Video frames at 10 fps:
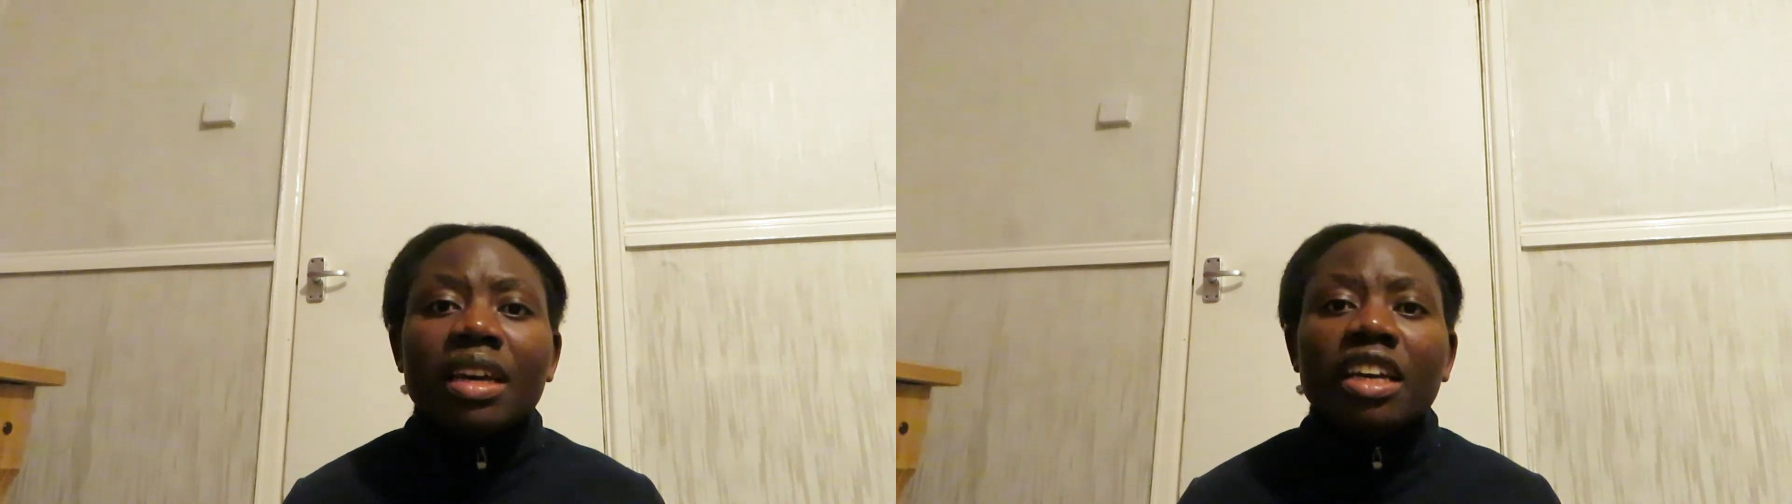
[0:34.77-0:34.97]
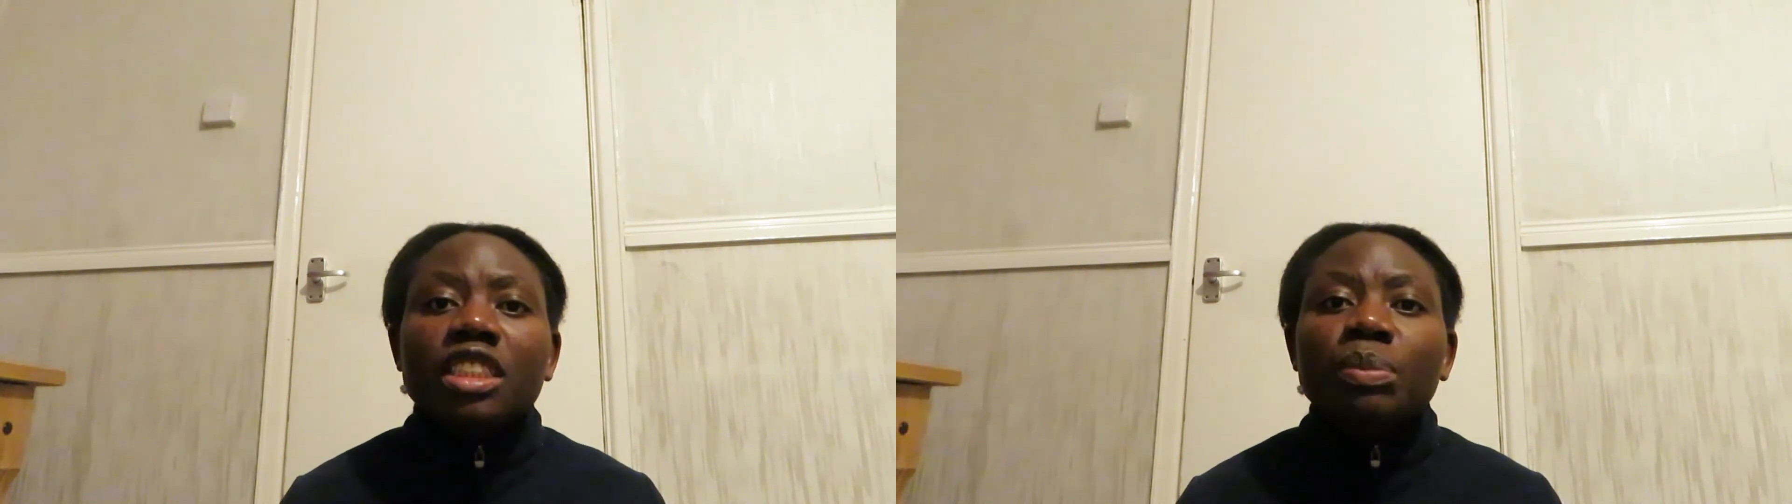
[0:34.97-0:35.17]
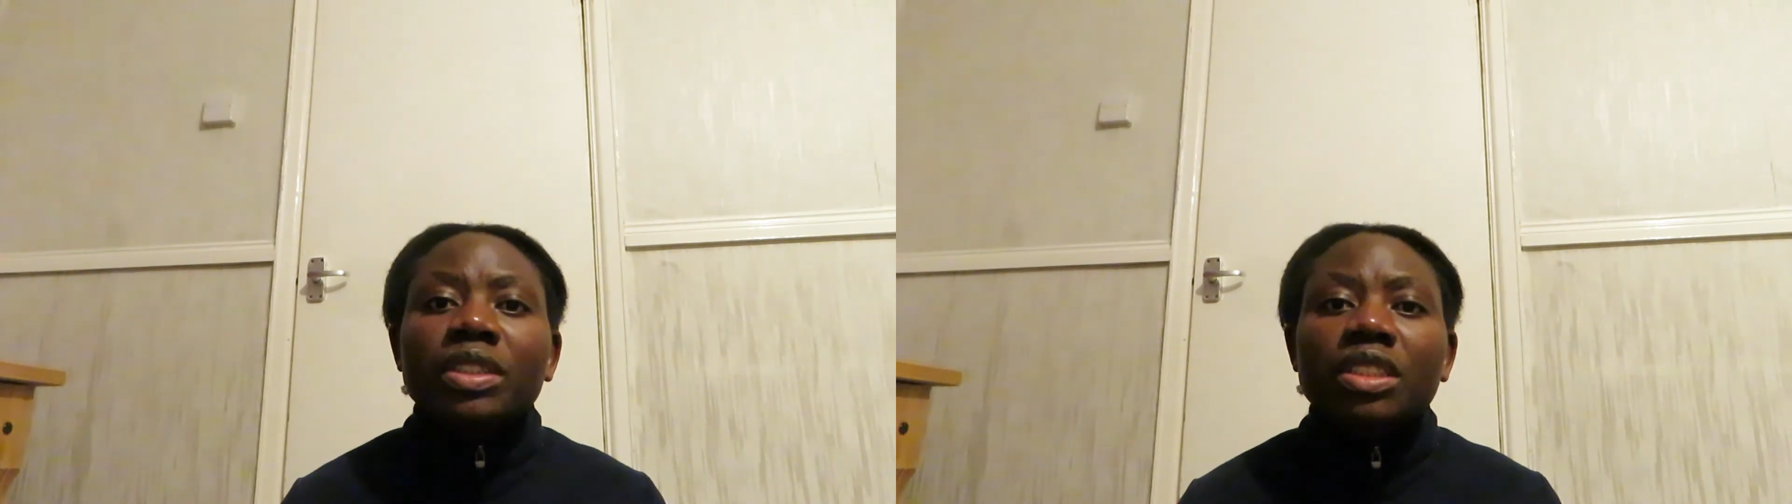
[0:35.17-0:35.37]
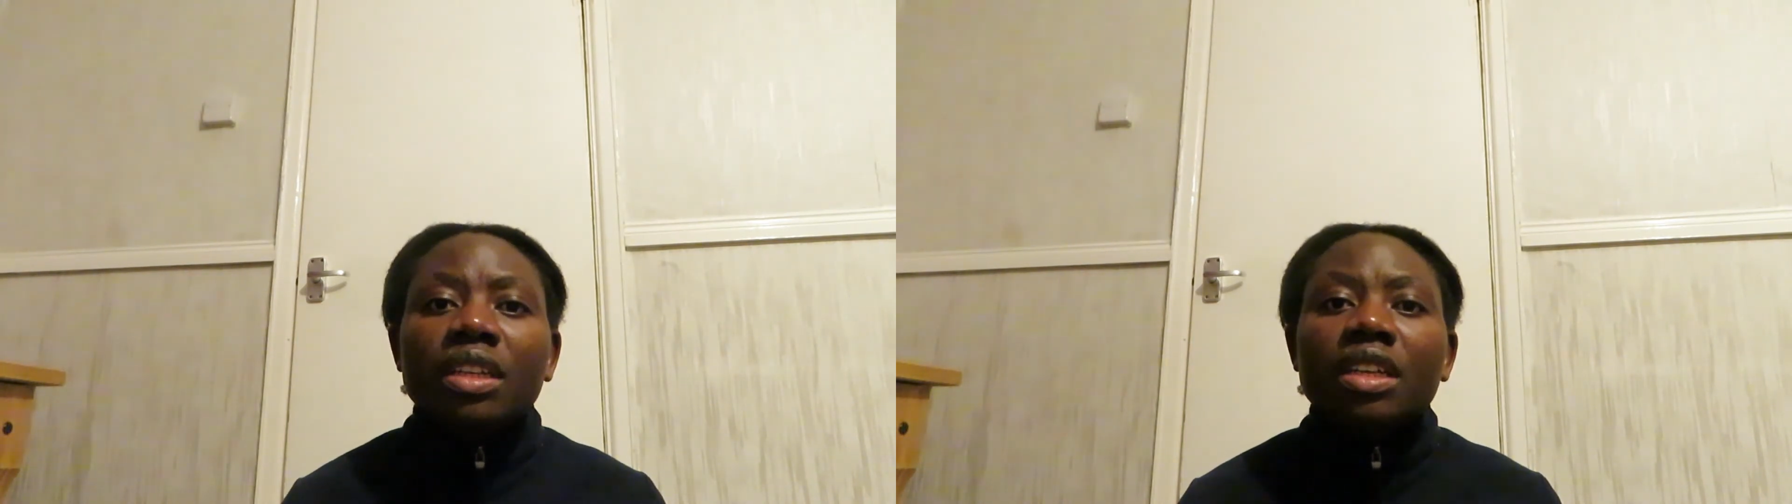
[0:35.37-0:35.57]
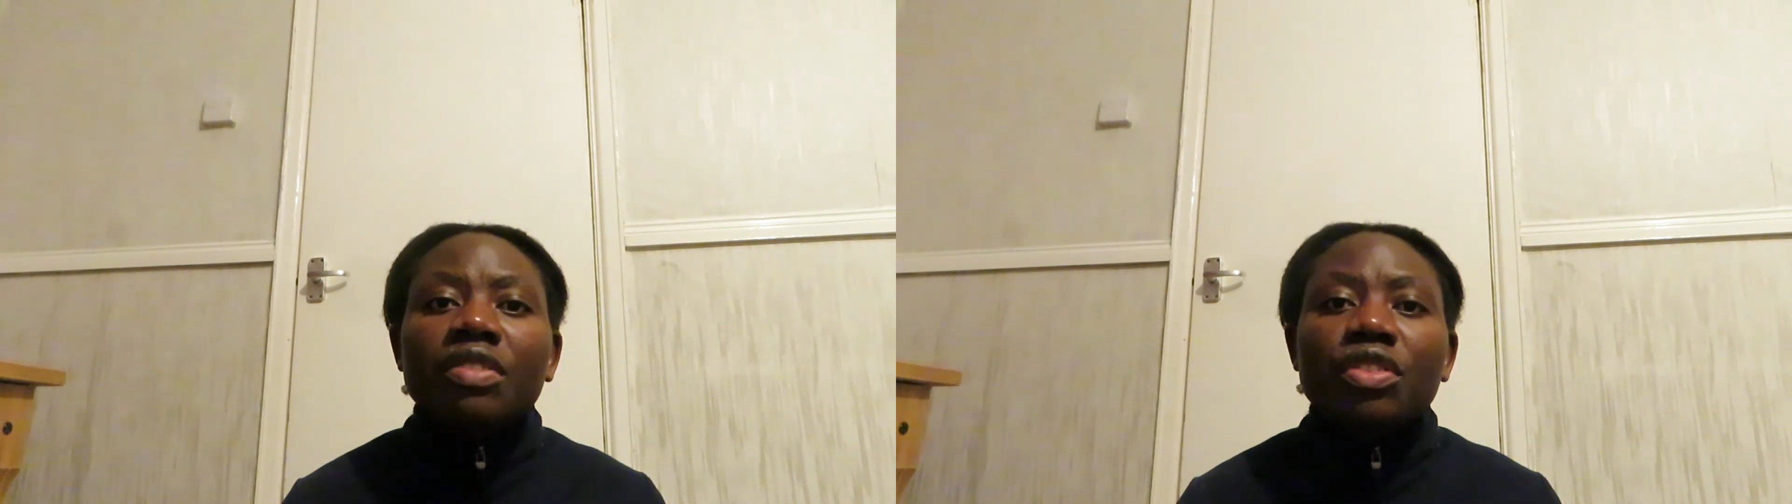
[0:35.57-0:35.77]

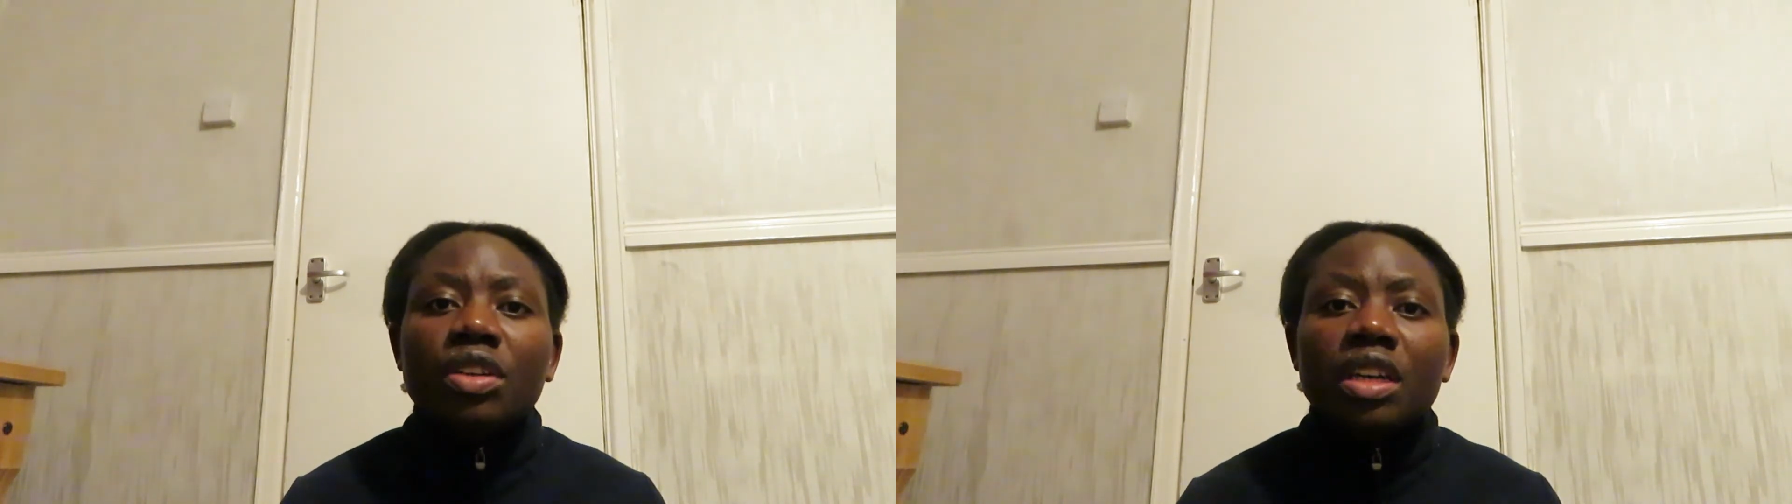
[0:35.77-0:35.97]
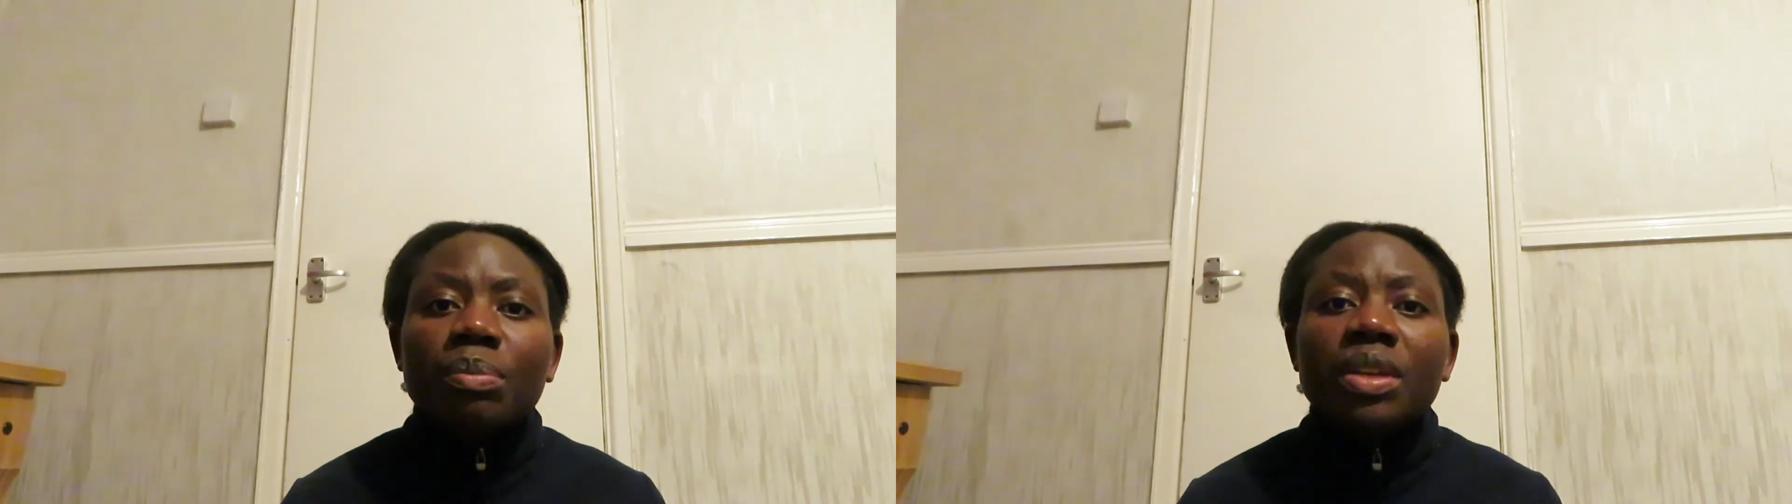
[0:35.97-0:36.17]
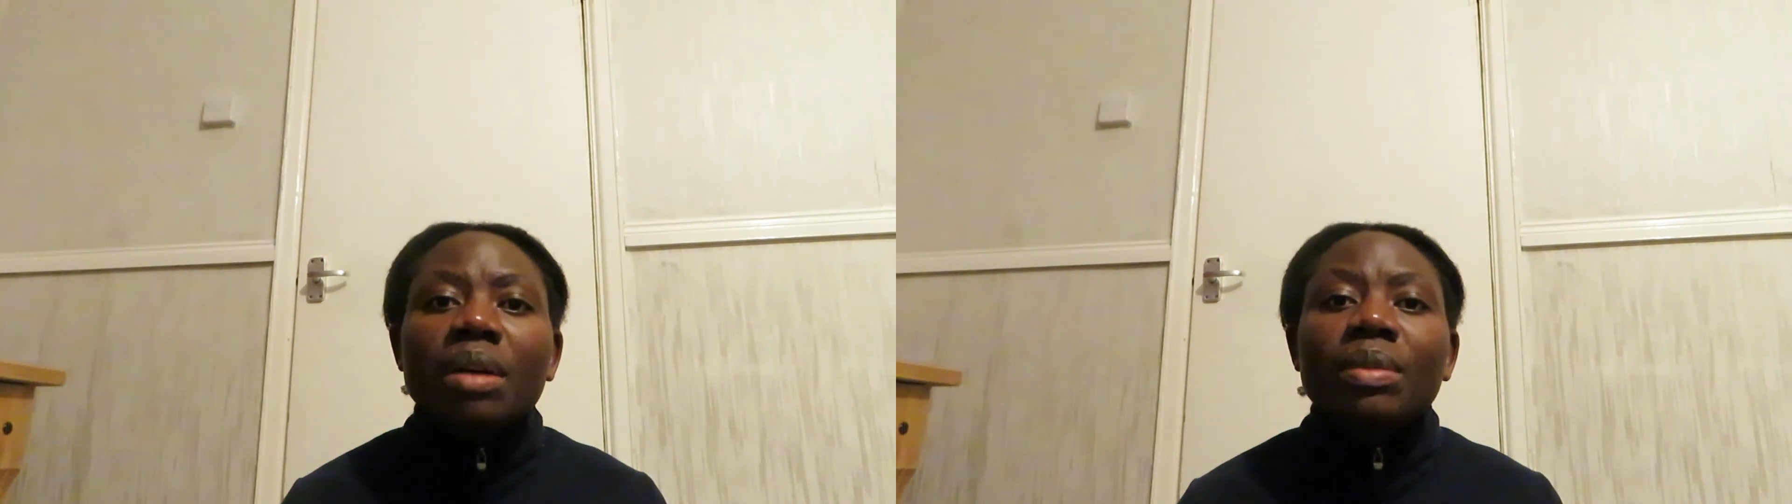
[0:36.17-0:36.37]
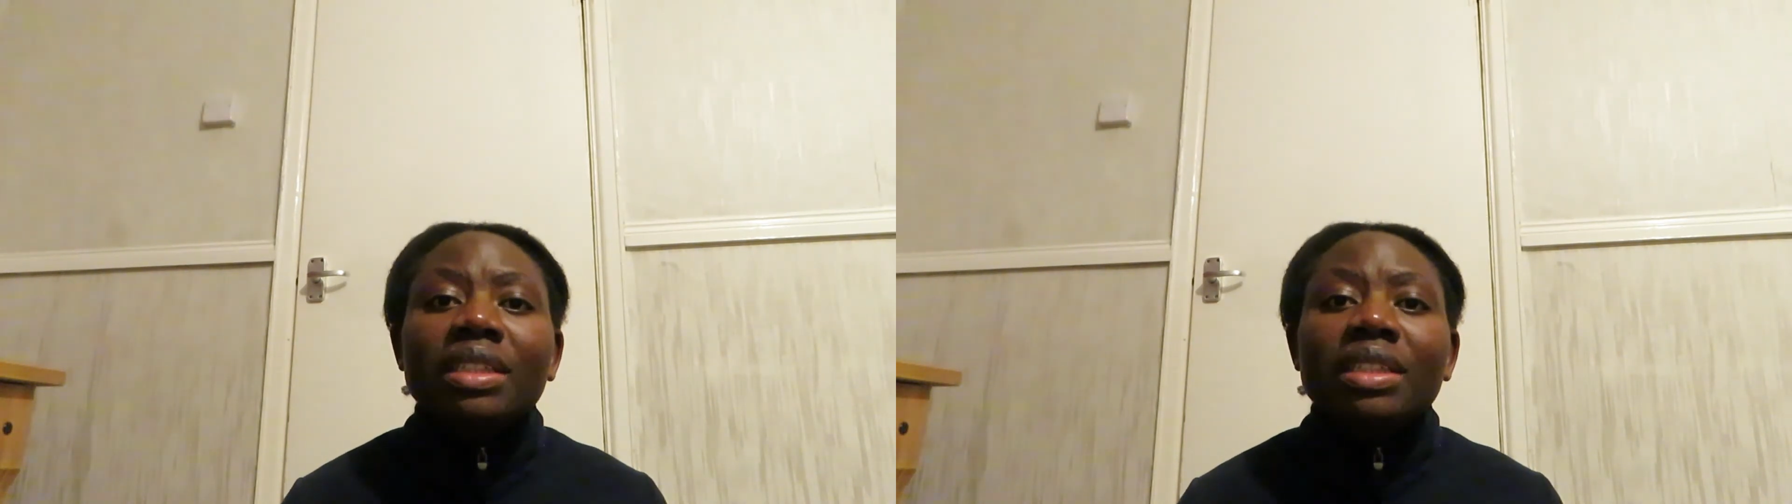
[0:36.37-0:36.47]
especially if you keep them